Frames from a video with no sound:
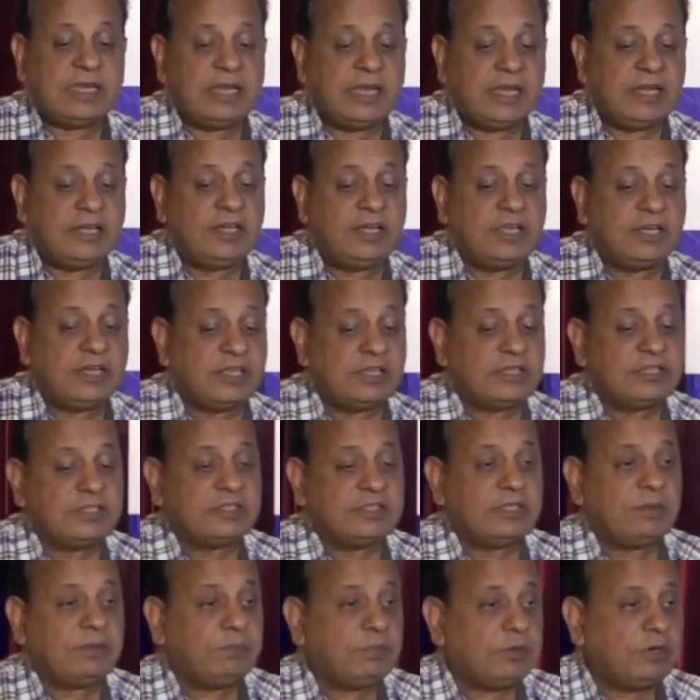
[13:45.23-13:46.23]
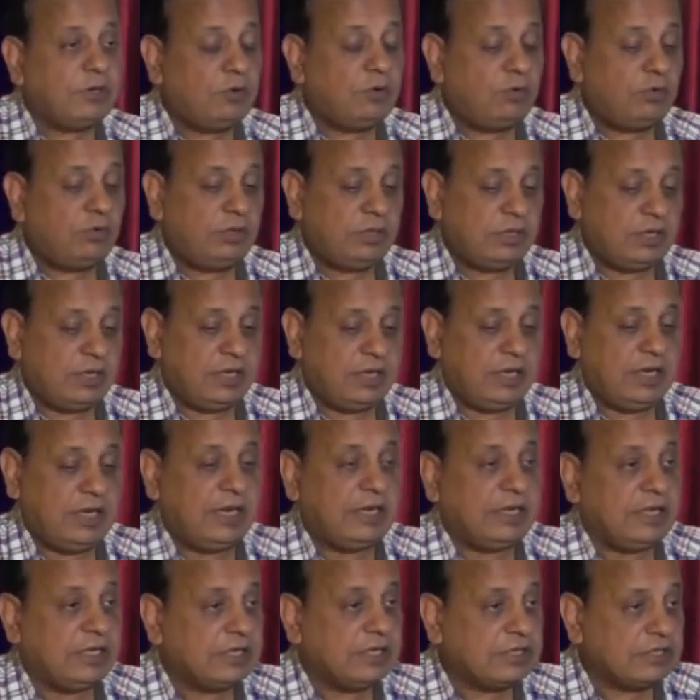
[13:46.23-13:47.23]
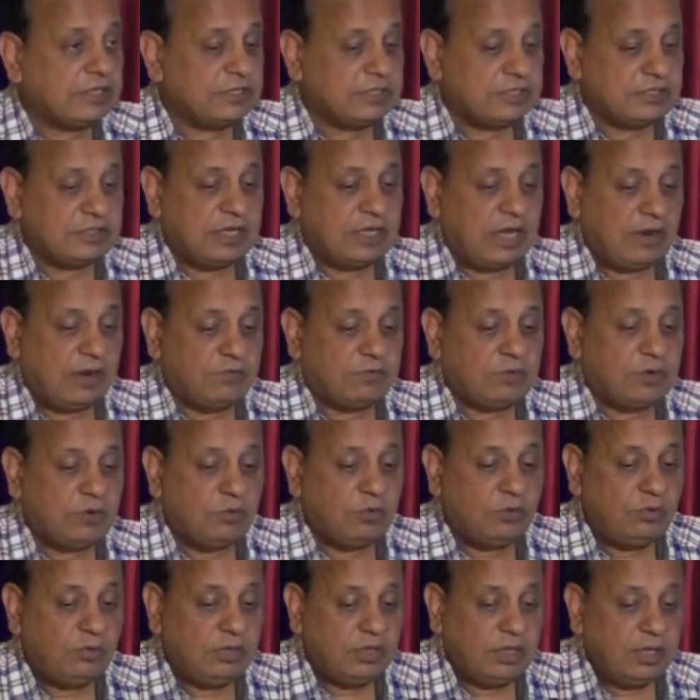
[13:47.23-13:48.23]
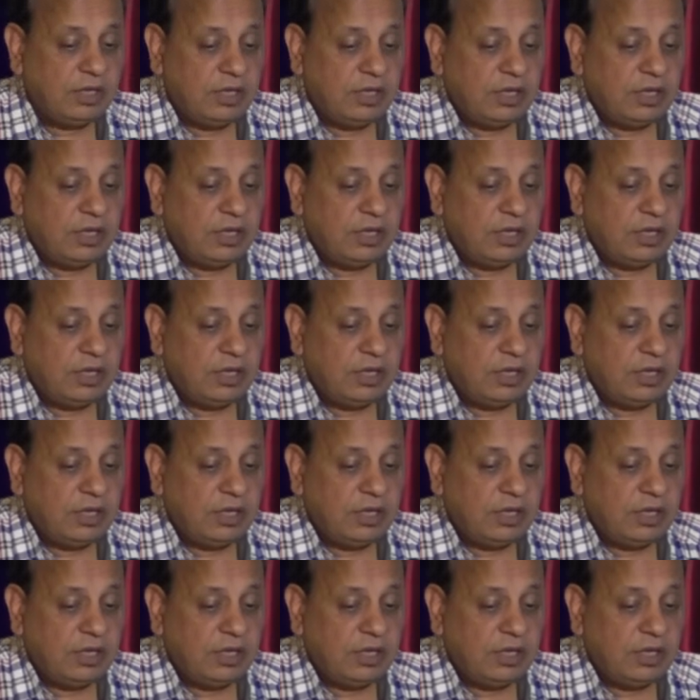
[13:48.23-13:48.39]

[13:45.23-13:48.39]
It decreases the preload, it increases the afterload,